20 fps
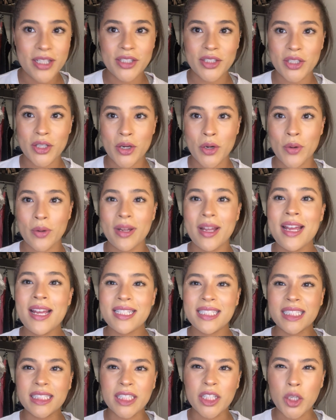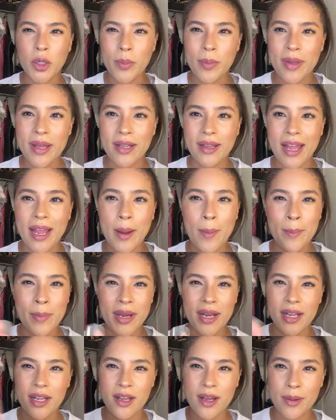So it's a little bit like
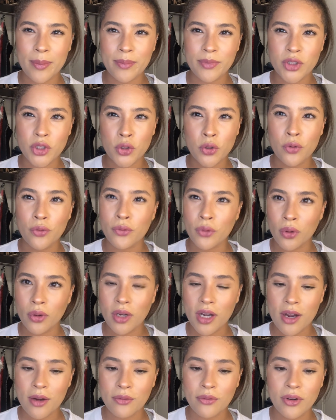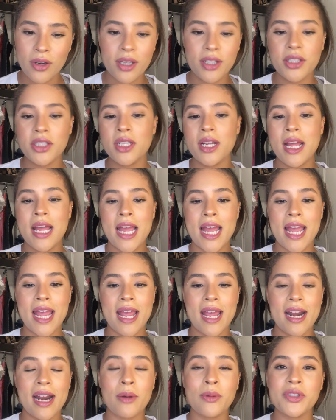medium to full coverage,
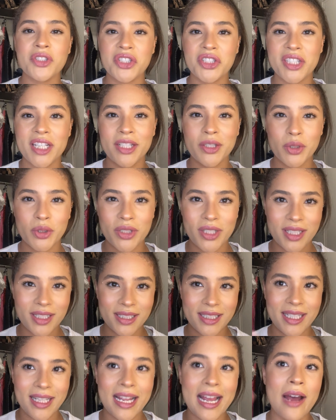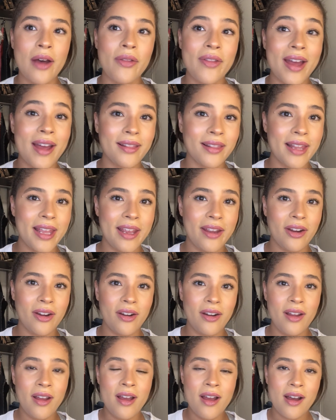and I was just interested in seeing how that
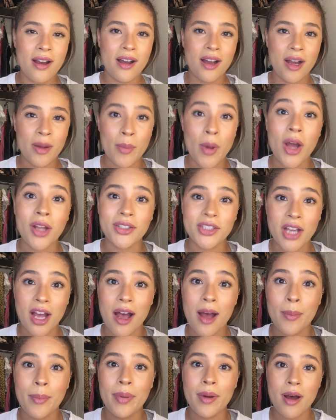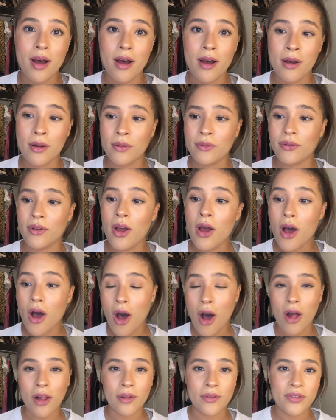layered on top of
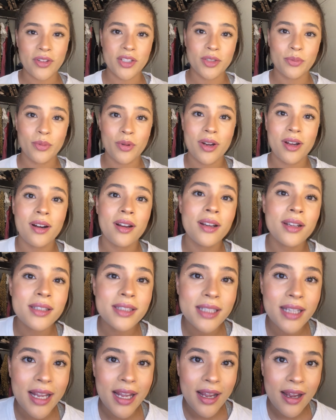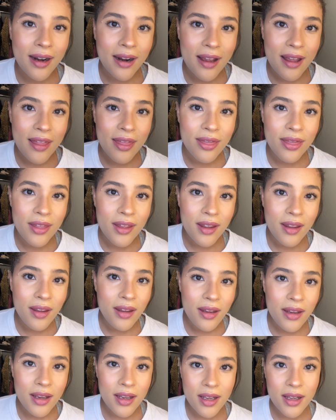all of these products, and I
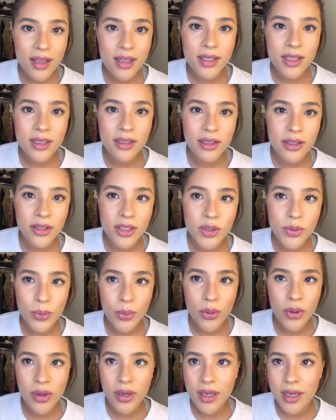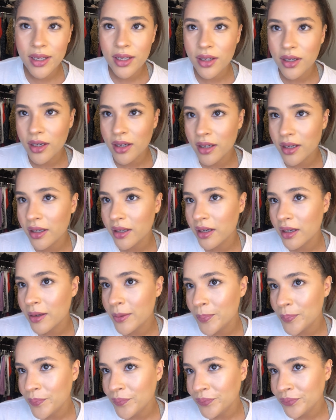think it looks pretty good.